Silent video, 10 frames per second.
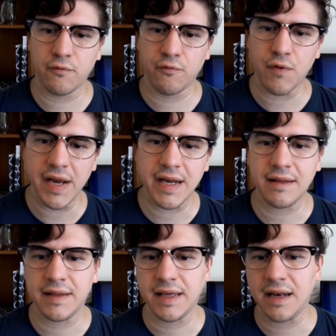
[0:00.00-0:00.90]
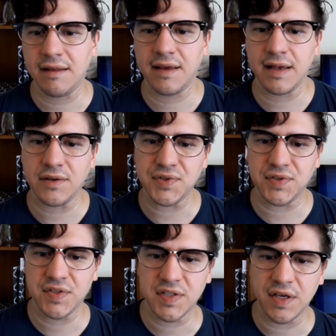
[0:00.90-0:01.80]
Writing, like anything else,
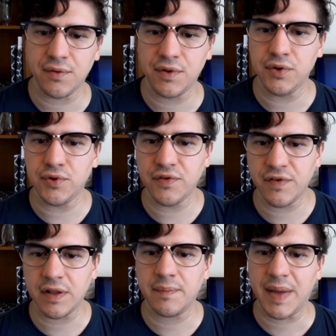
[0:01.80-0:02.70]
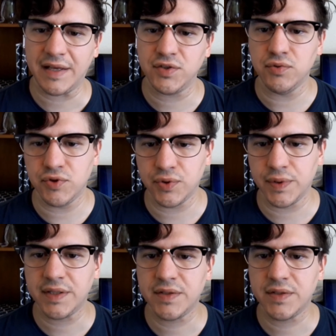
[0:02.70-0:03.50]
is a skill that you develop as you do